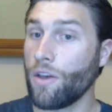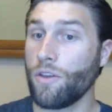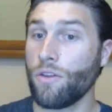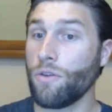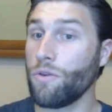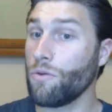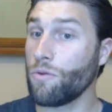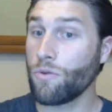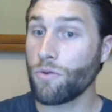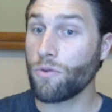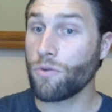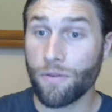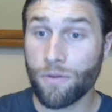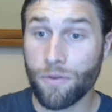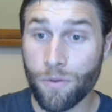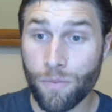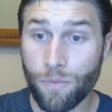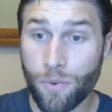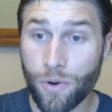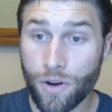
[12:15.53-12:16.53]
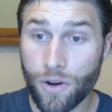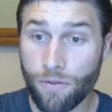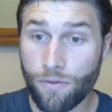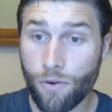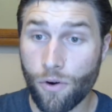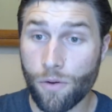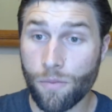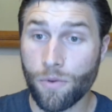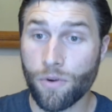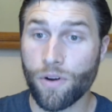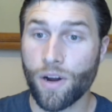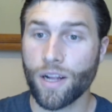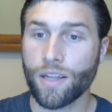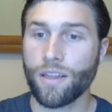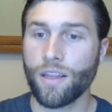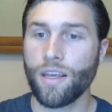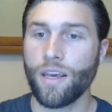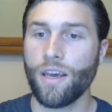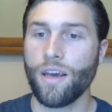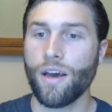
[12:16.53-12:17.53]
if you put a form
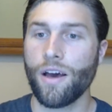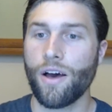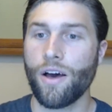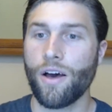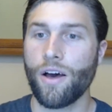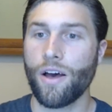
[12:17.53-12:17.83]
incorrectly